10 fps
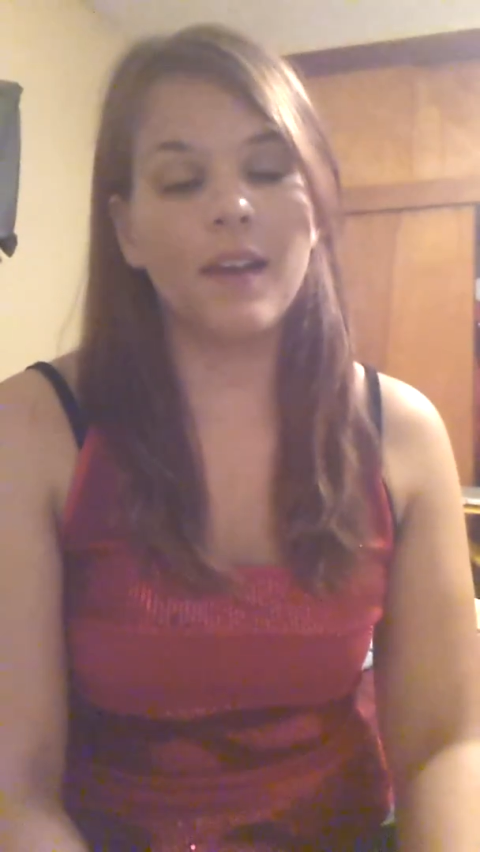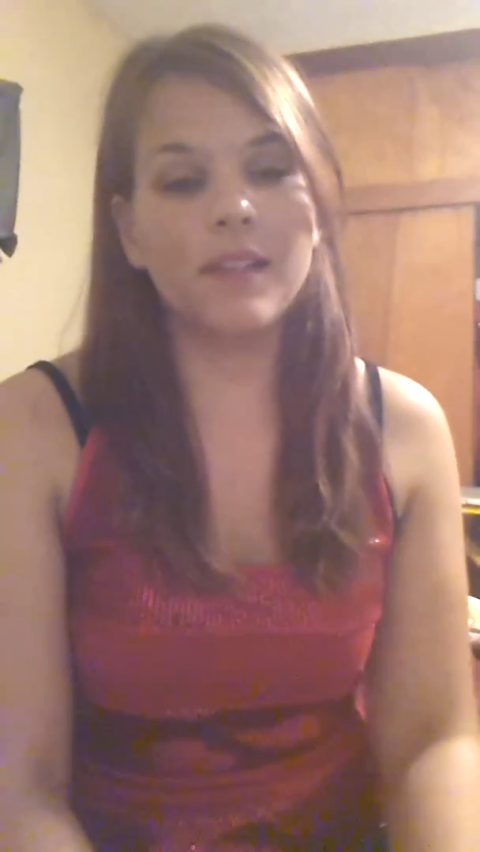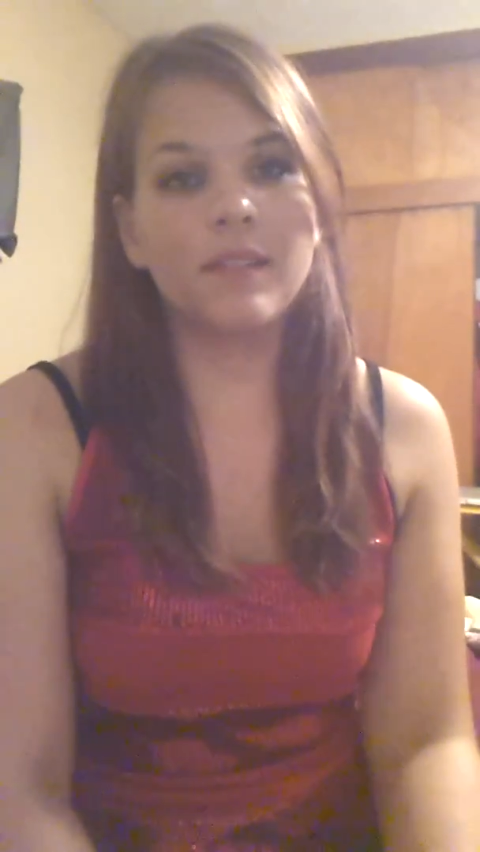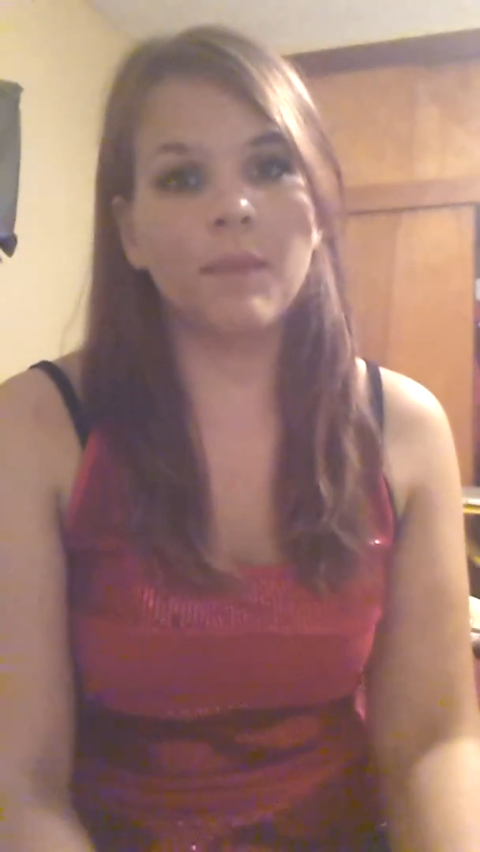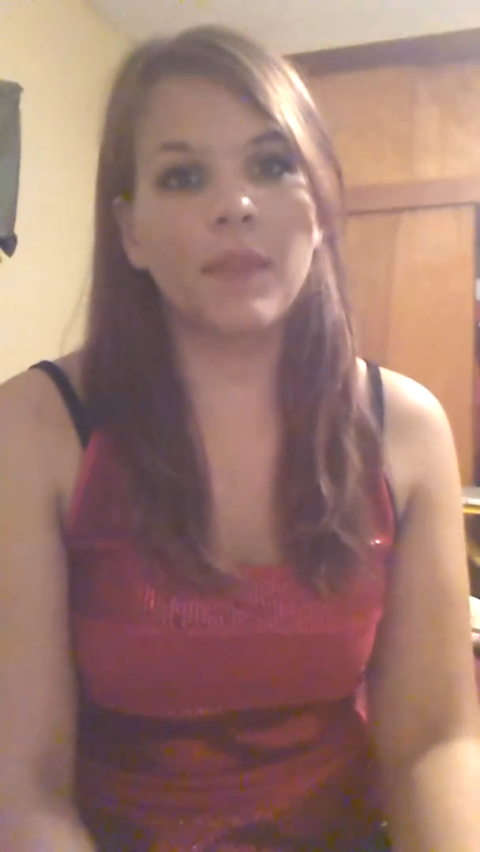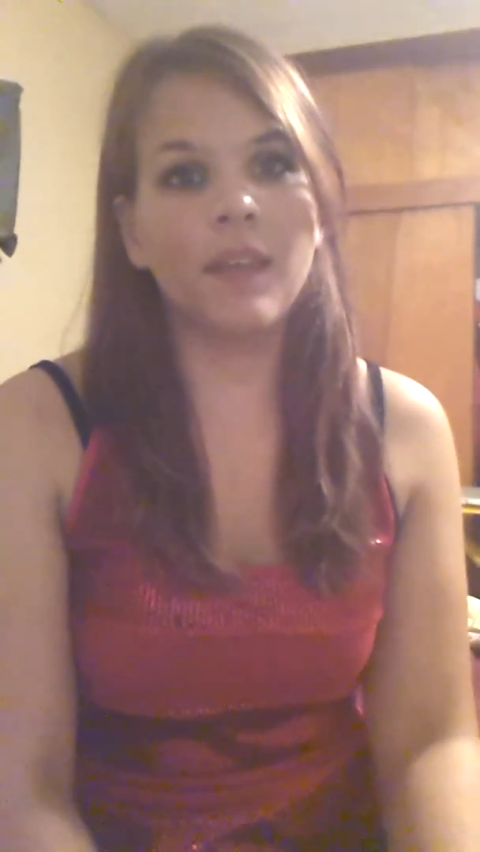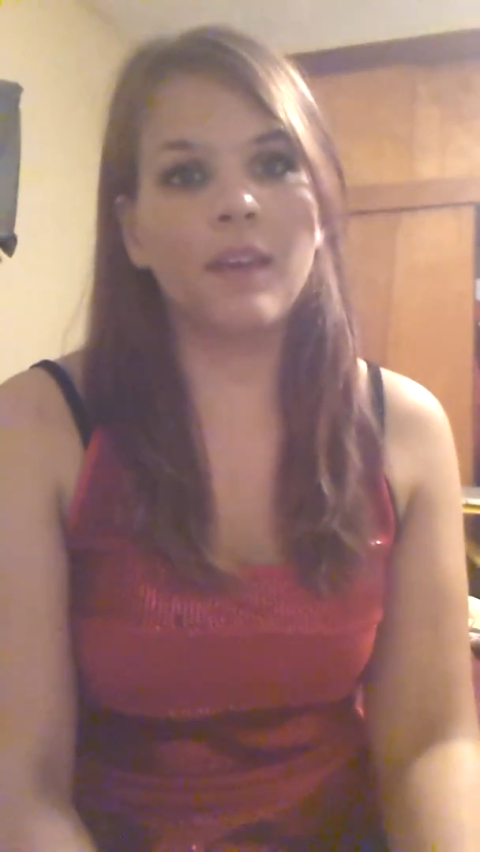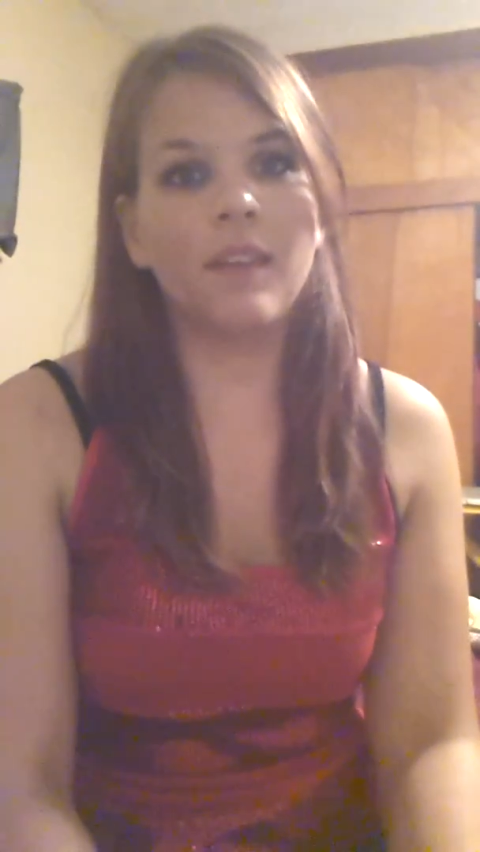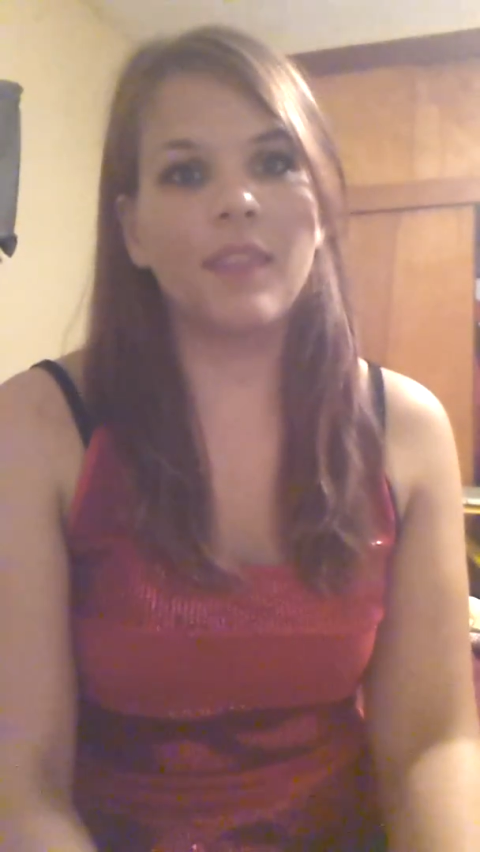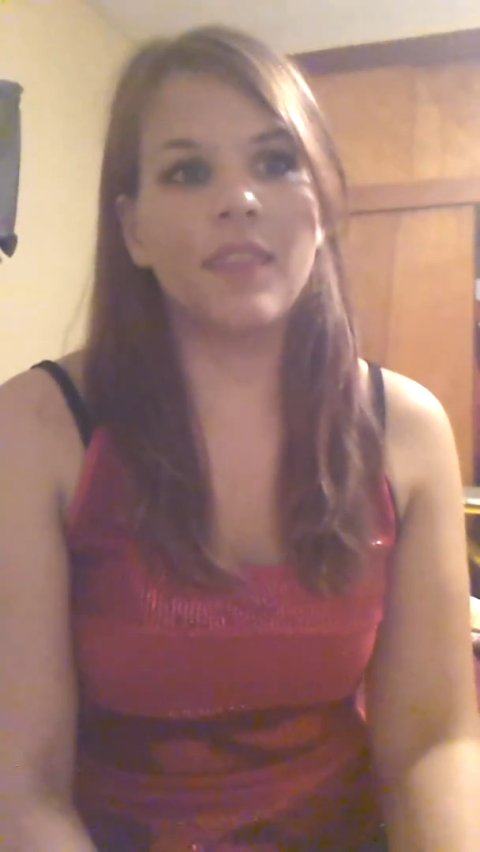It's
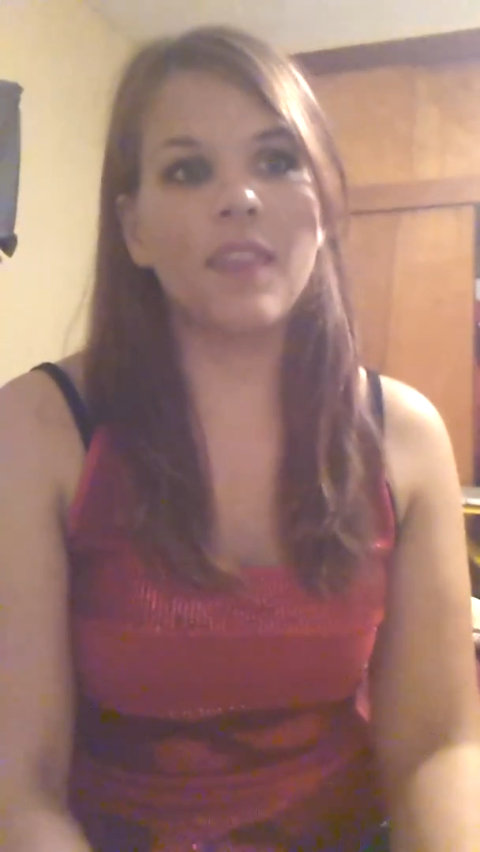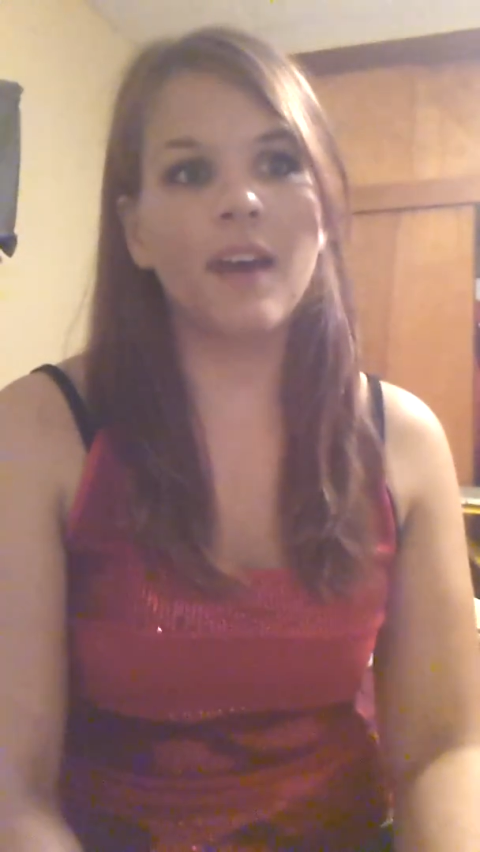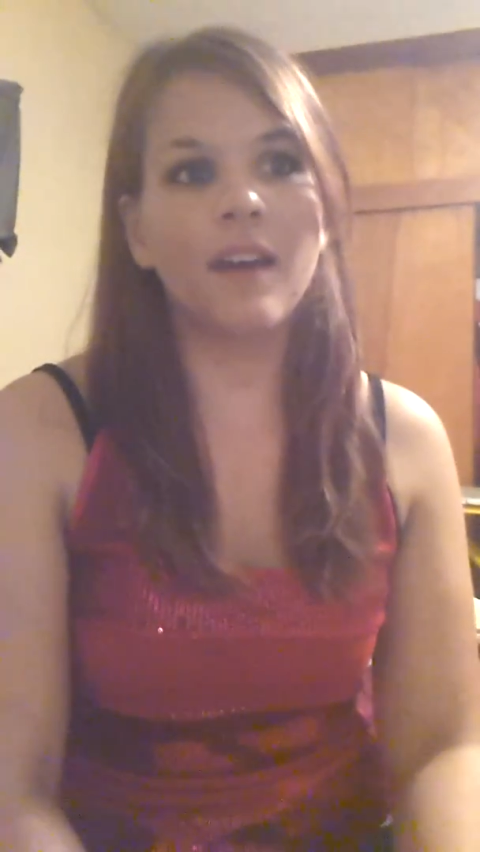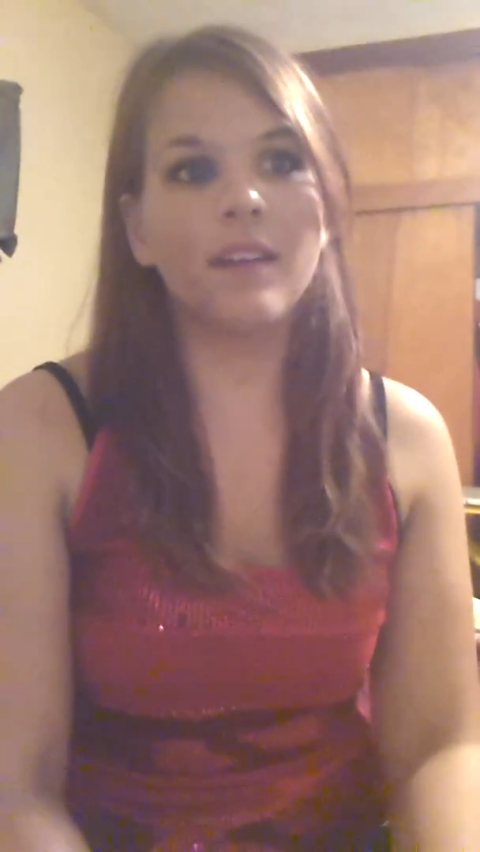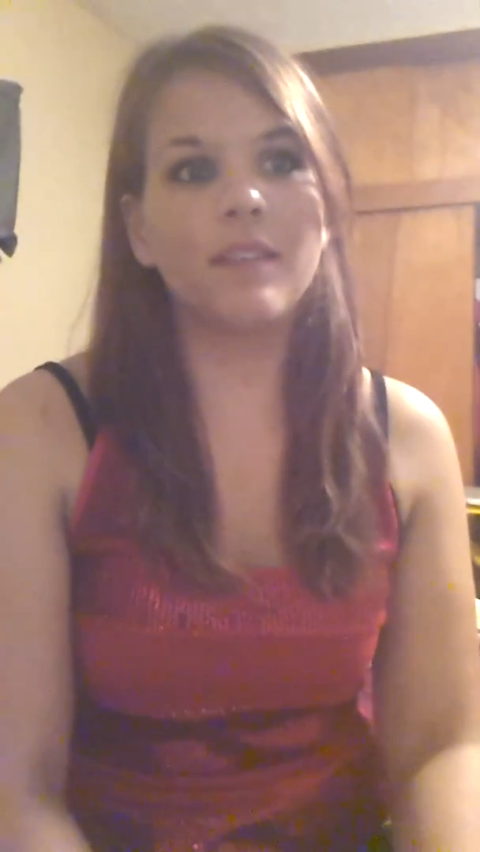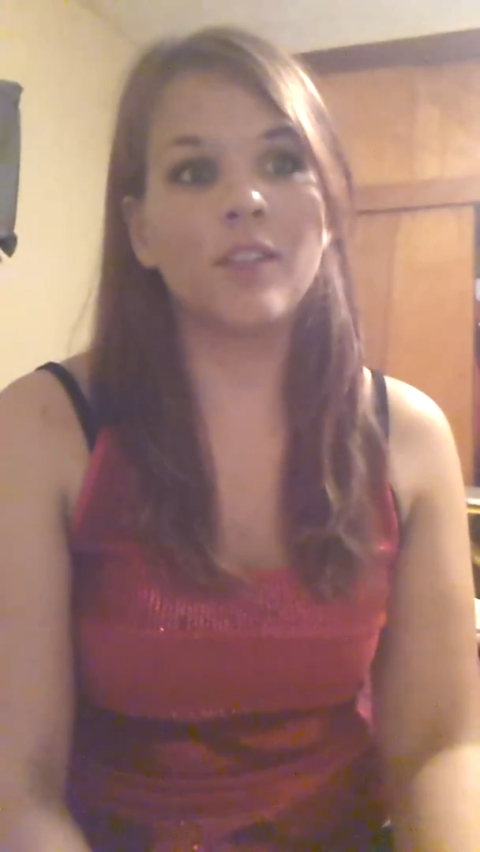something that